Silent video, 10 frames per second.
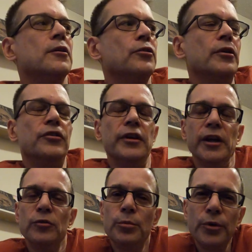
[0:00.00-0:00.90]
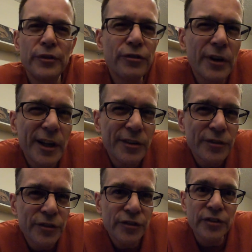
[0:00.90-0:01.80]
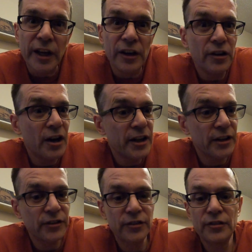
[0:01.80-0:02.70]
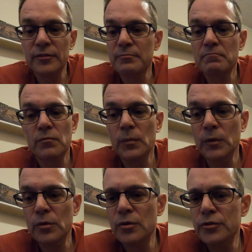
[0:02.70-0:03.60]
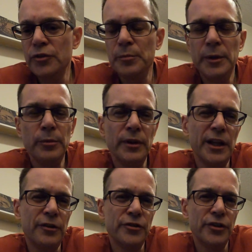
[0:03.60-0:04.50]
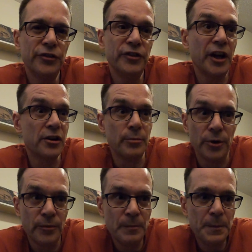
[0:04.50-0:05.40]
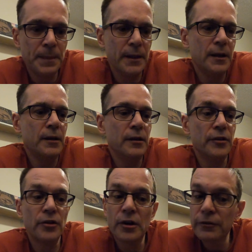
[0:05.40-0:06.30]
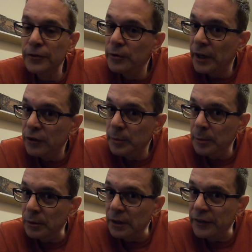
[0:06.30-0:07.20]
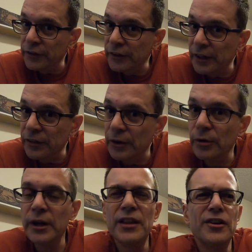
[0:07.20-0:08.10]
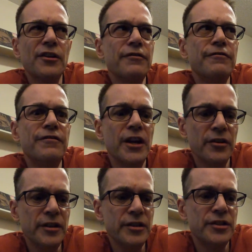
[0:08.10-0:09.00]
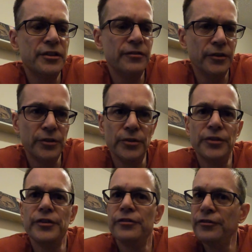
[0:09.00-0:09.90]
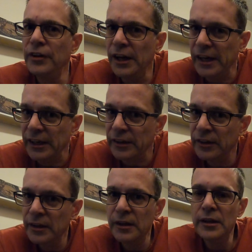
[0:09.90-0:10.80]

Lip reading: crazy ex-boyfriends, psychotics, or just people that are just terrible. There are a few nice people on the site, though, and they're very difficult to find